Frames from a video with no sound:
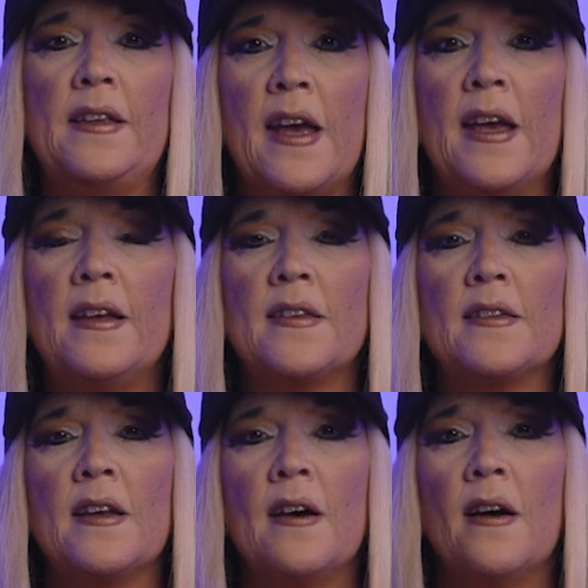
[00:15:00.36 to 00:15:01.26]

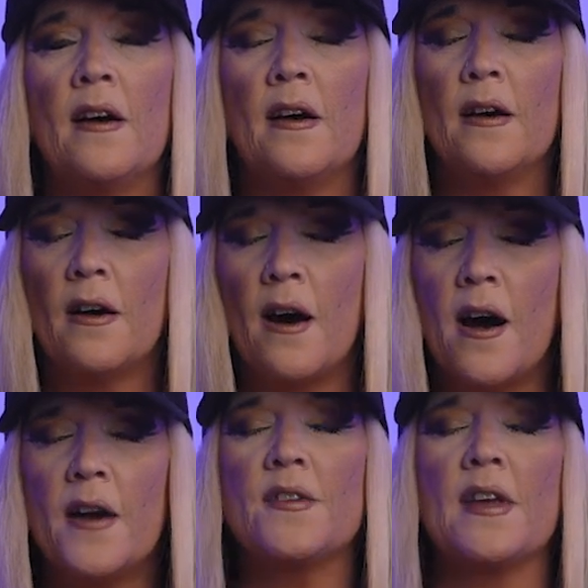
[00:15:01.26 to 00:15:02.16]
takes
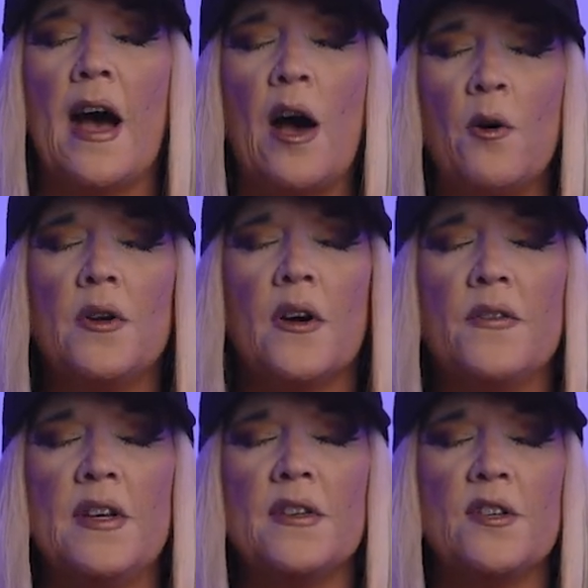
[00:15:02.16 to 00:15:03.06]
us out
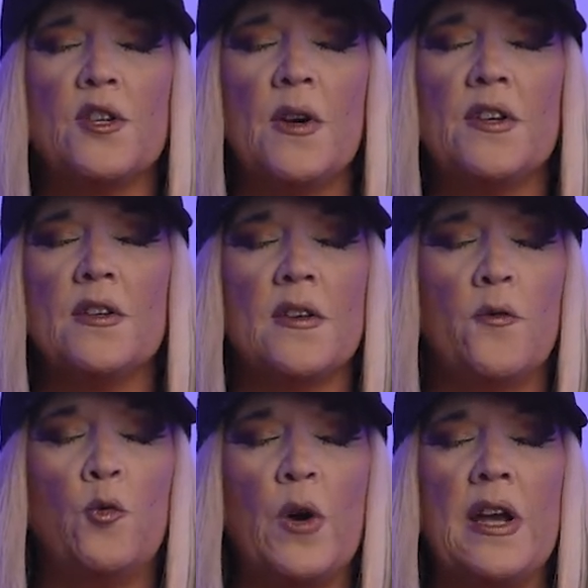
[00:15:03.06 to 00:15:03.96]
of these situations
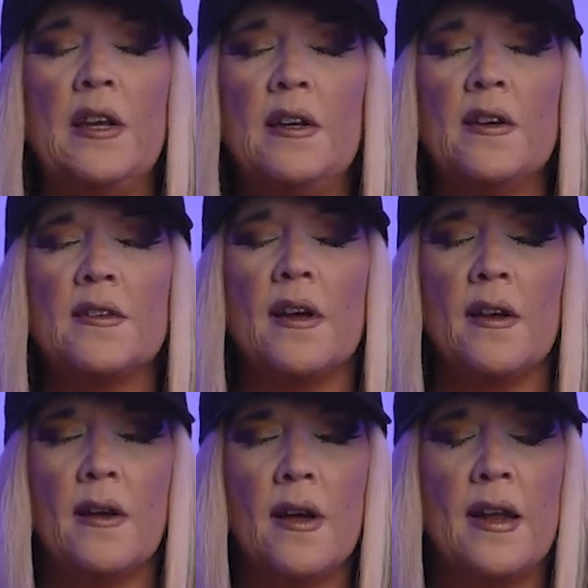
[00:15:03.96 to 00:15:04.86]
of weightiness
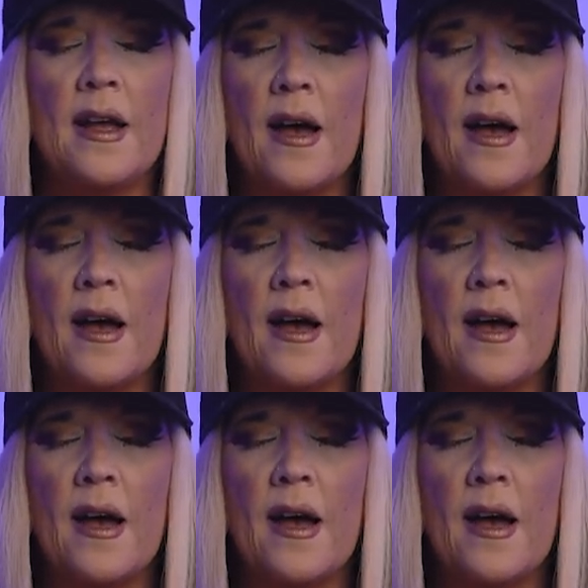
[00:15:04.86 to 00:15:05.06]
and